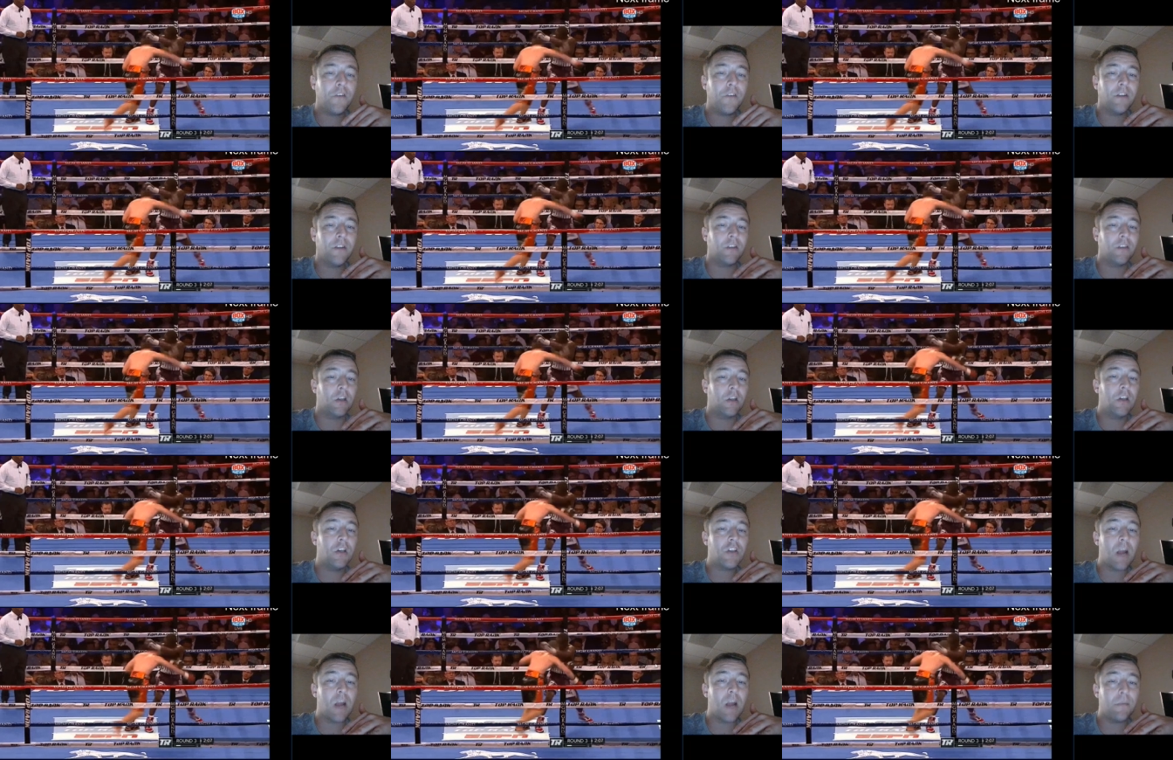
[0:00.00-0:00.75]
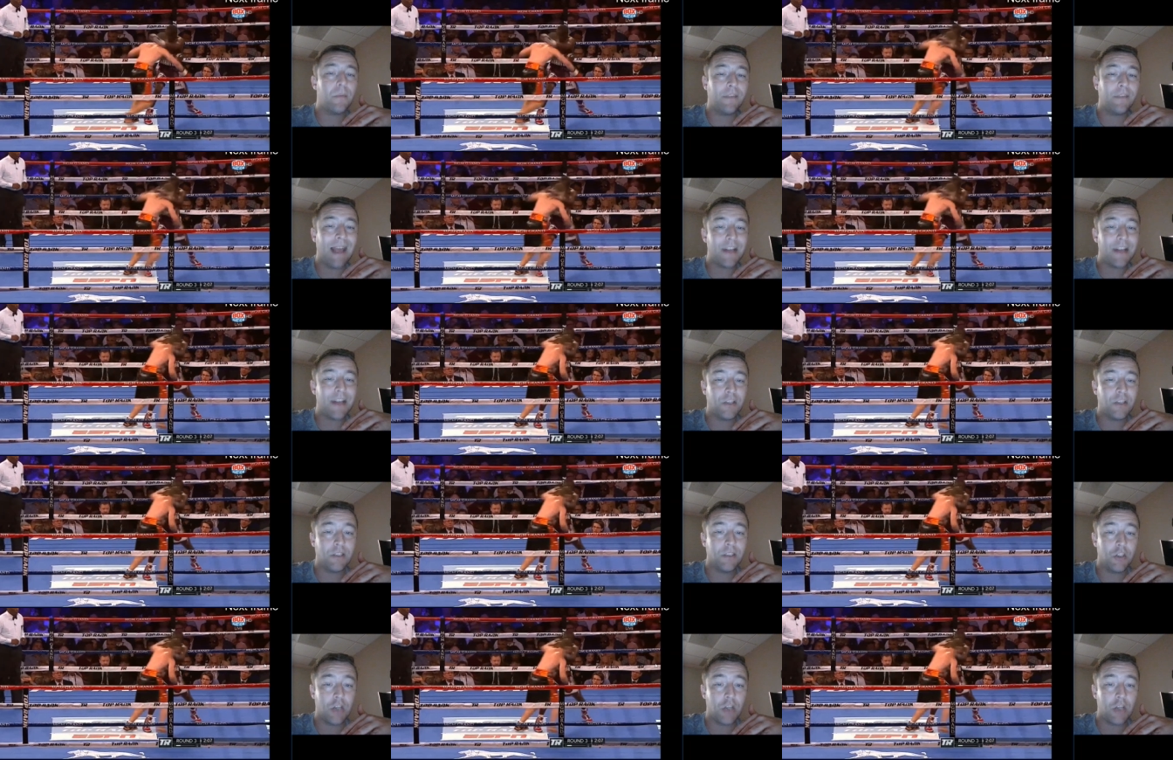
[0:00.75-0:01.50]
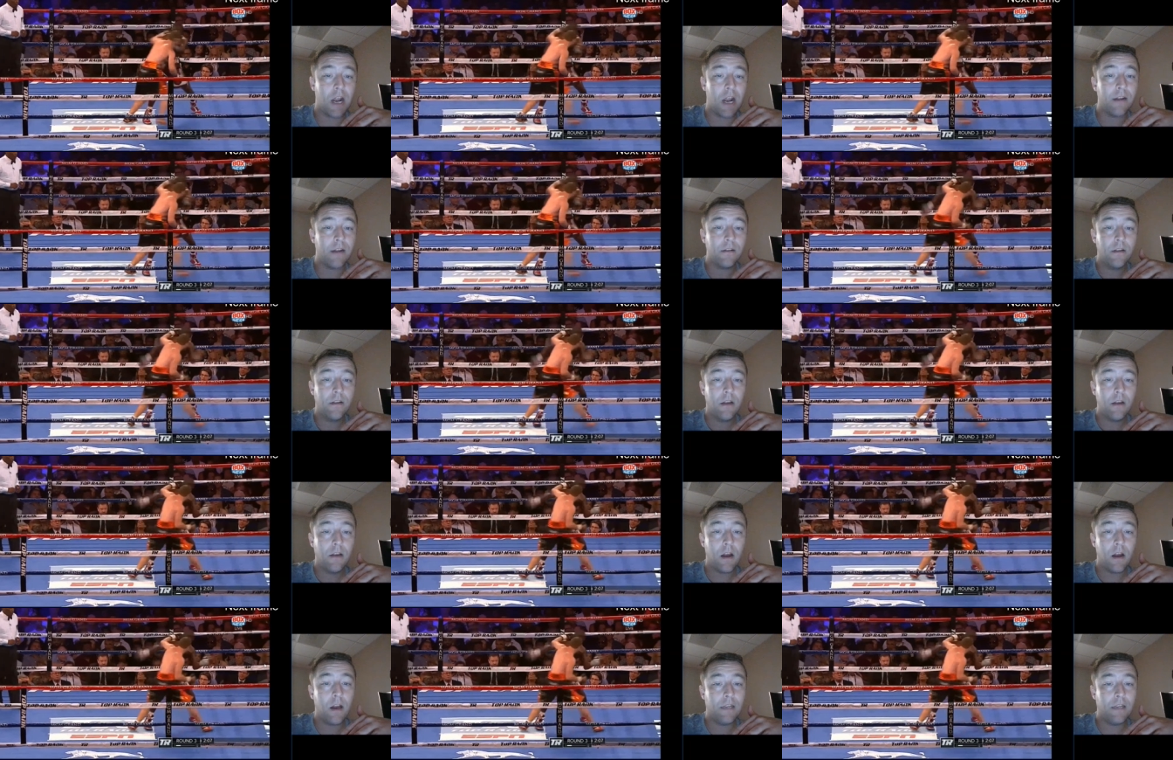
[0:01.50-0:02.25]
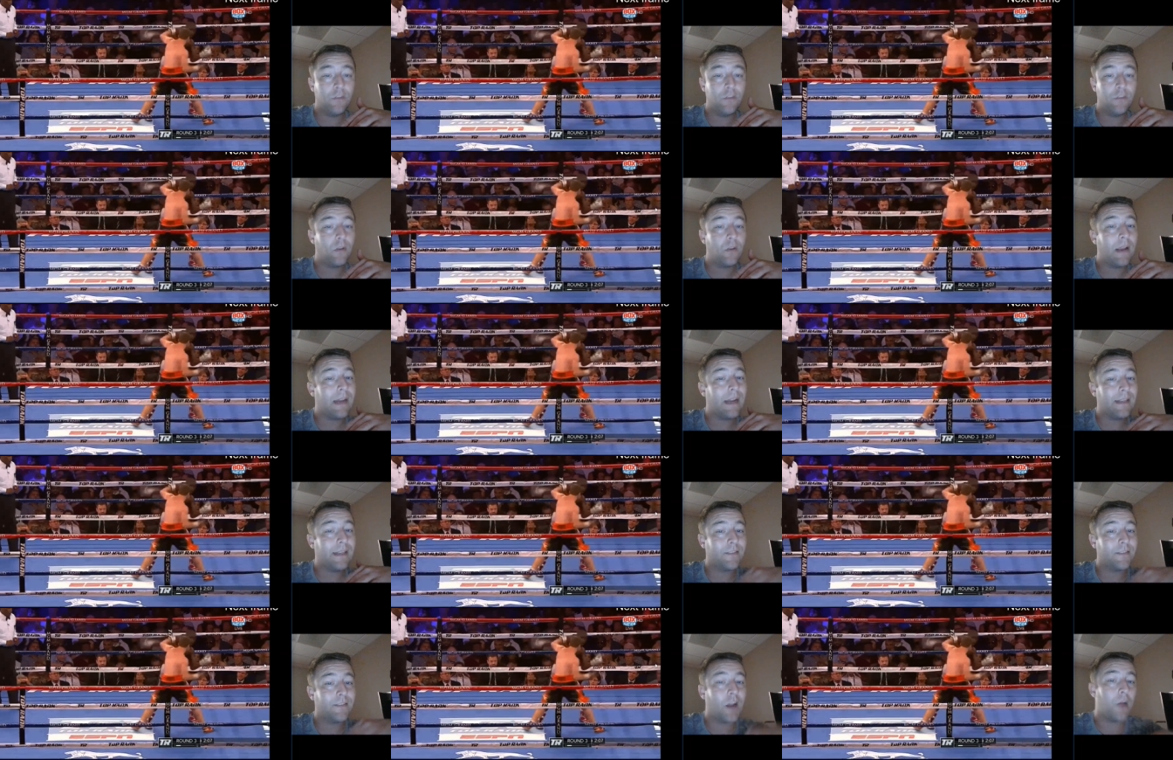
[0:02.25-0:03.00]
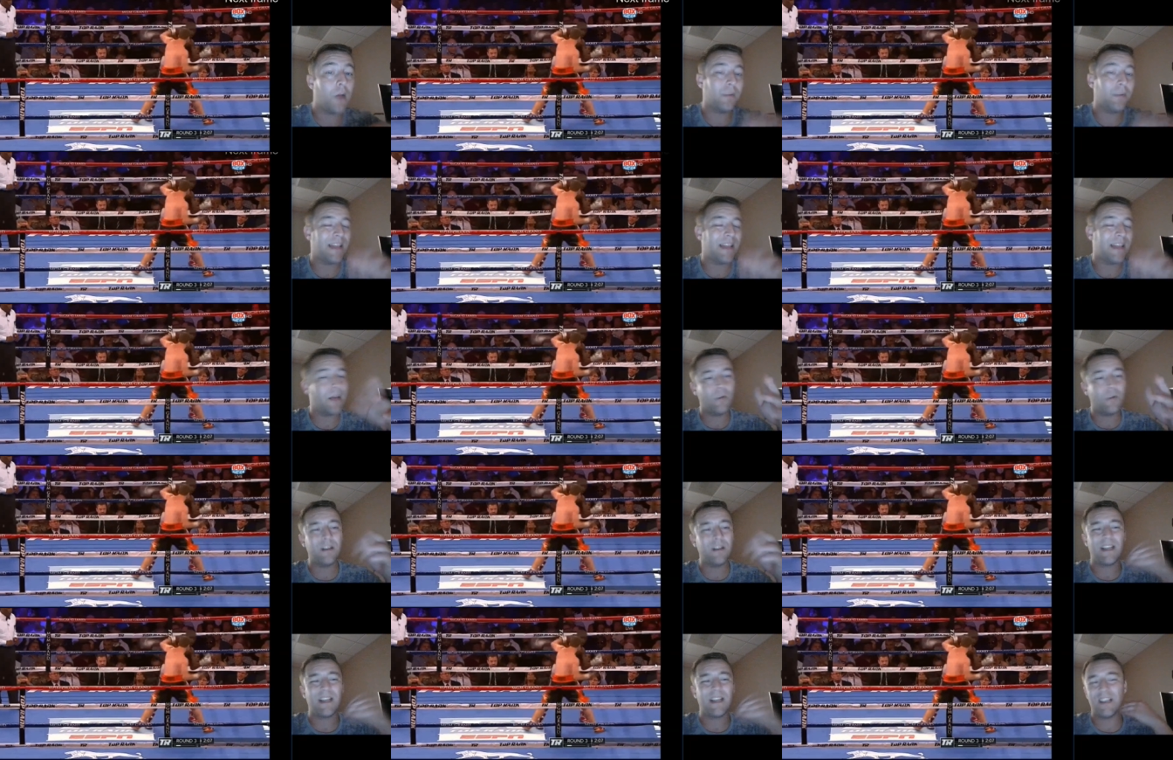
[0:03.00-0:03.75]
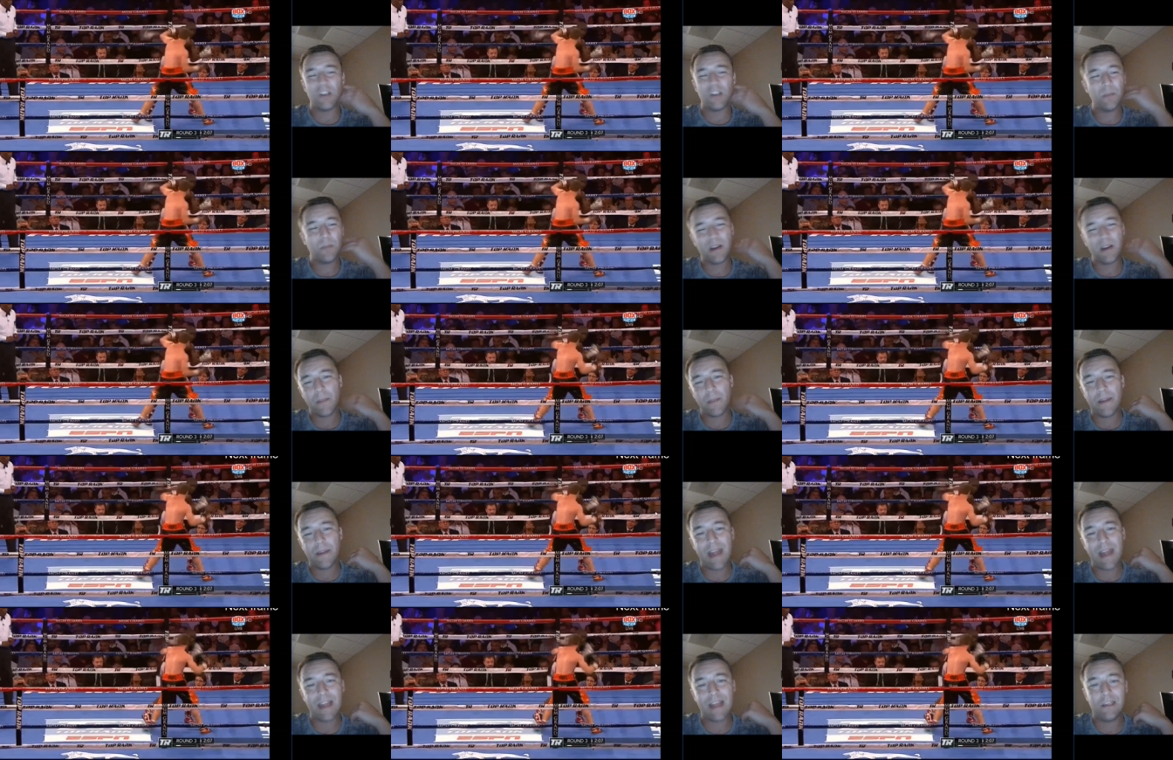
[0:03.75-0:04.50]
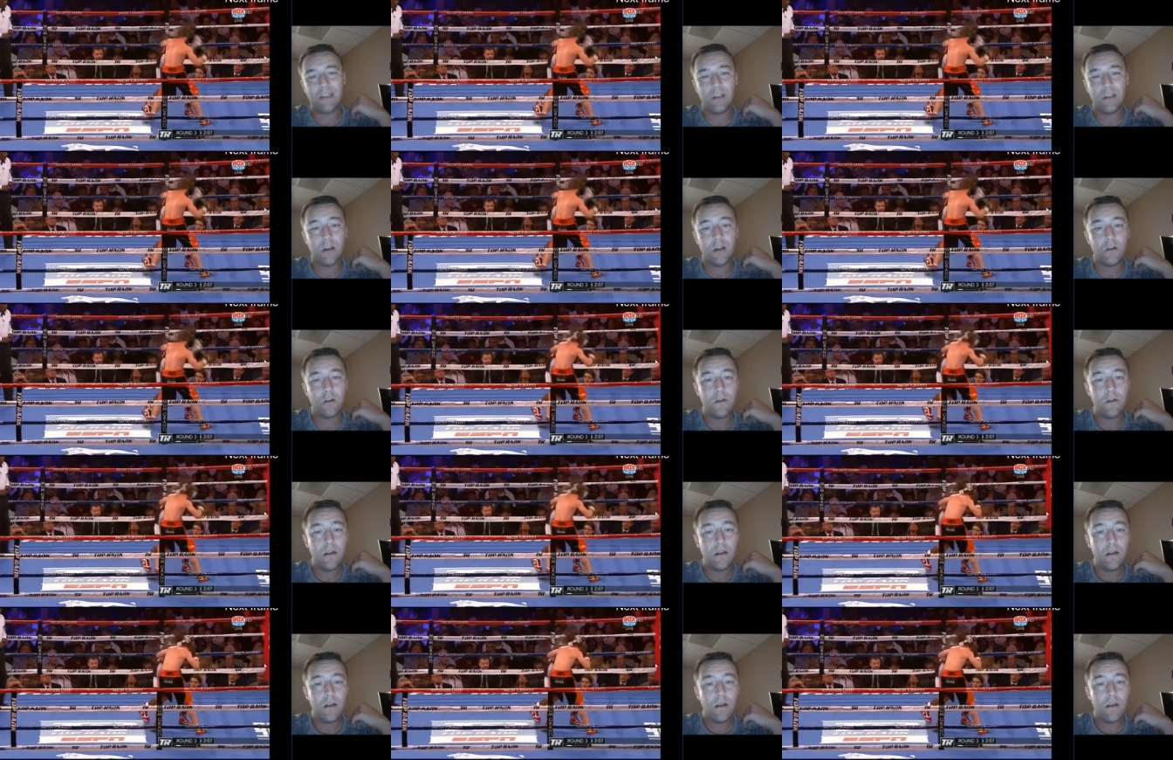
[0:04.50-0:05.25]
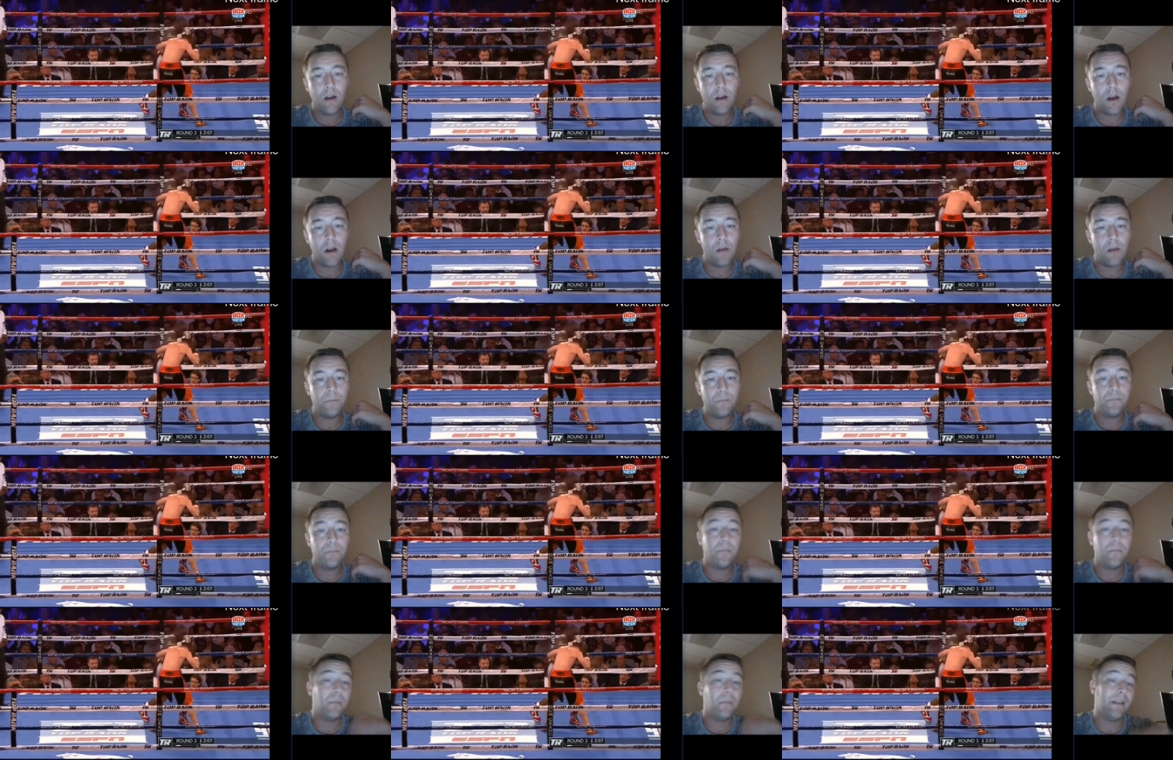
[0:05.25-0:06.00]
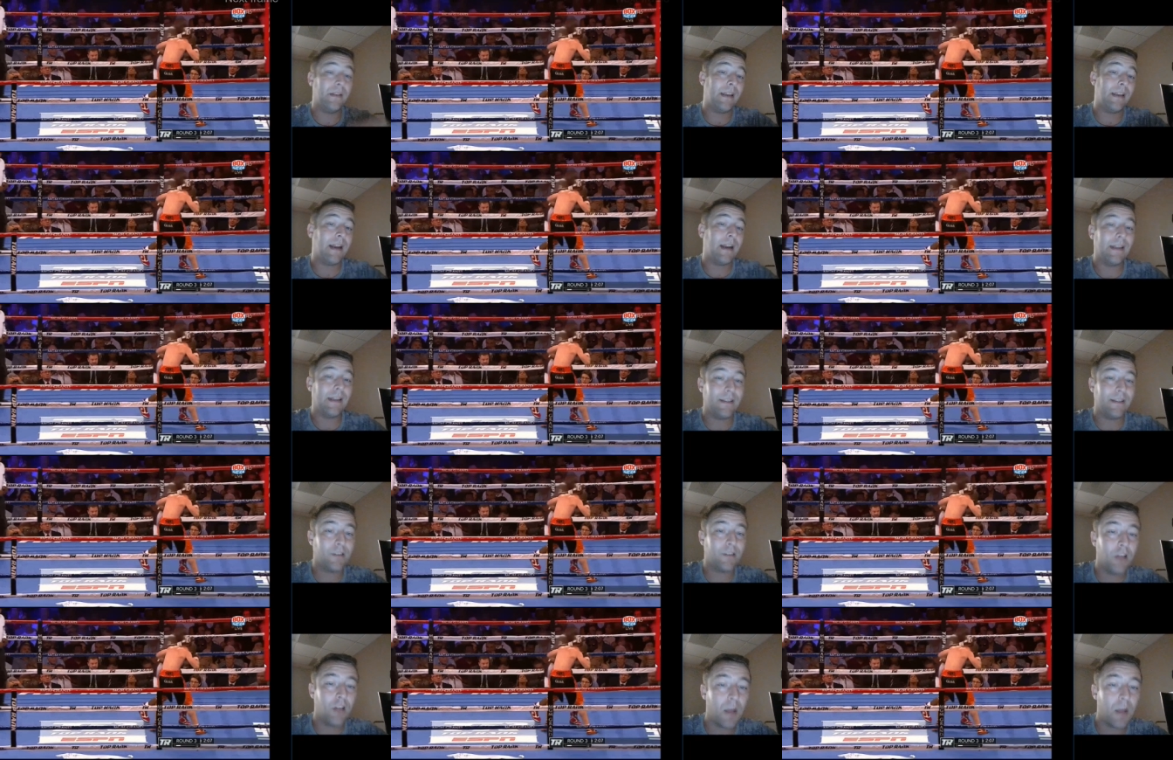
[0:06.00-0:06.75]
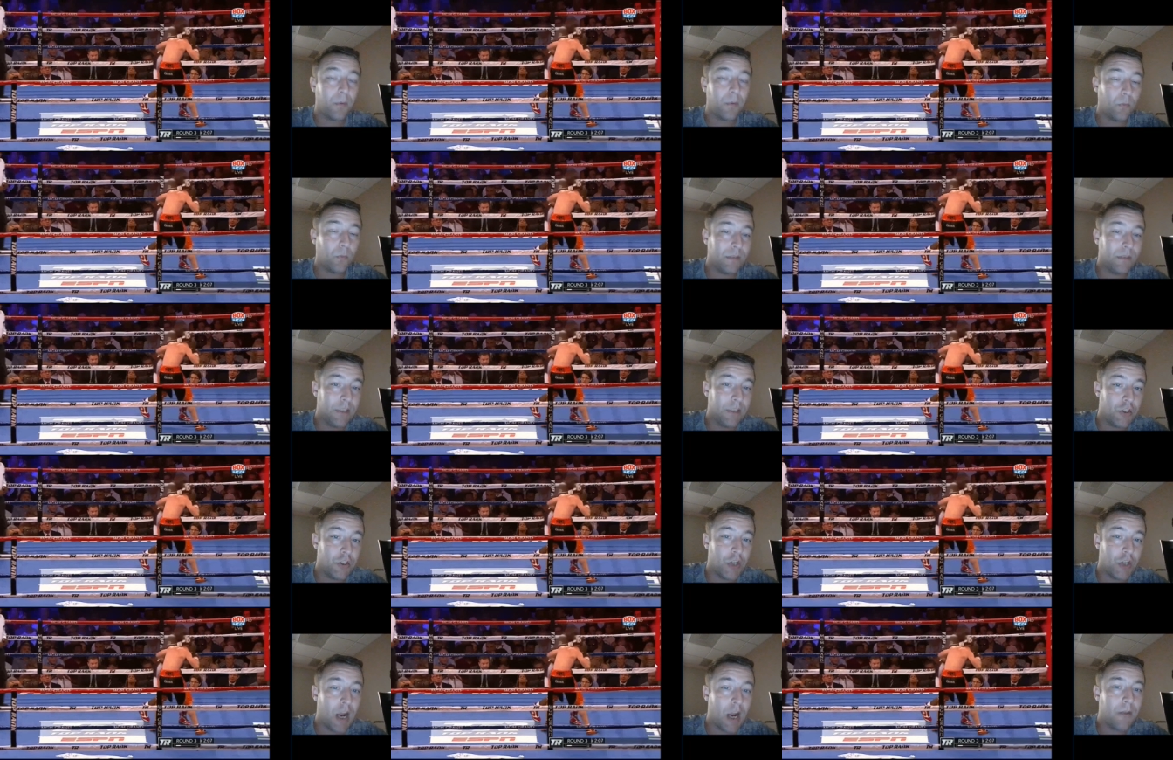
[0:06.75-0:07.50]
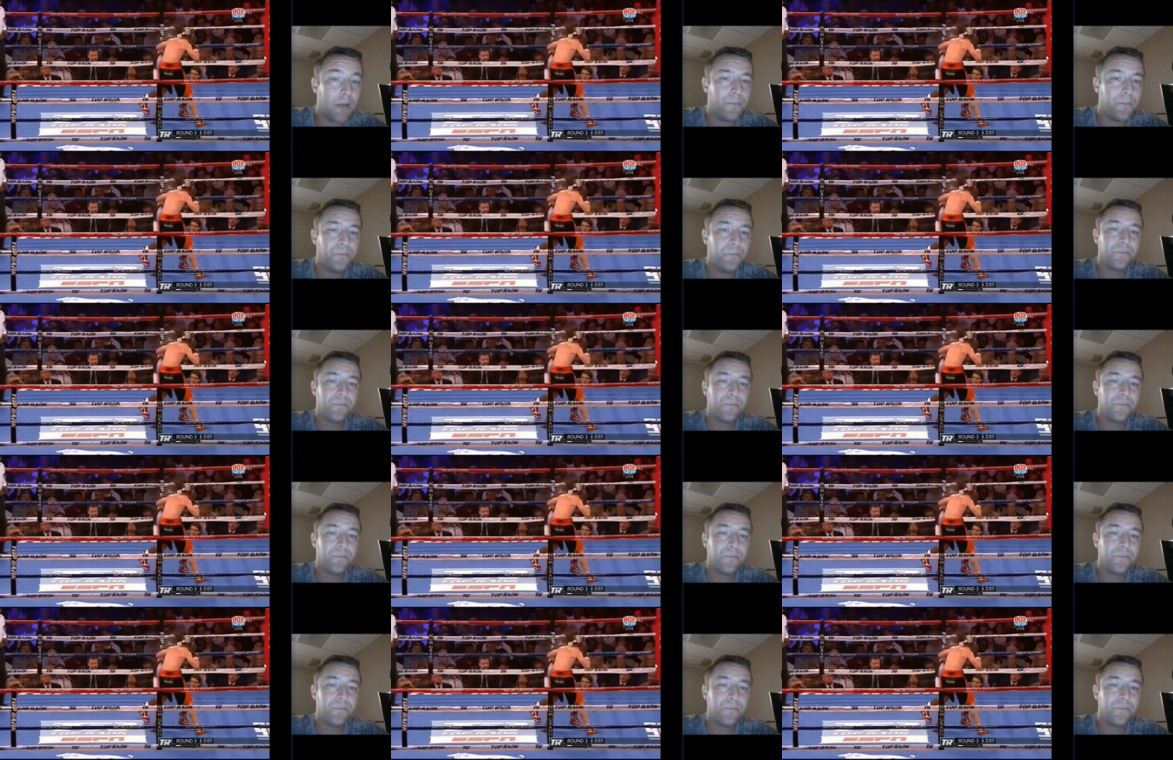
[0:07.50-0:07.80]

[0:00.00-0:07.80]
a good job of catching the shot, uh, even though he kind of gets caught with that one, like a little bit on the neck, you know, um, but then he kind of gets clobbered with this shot.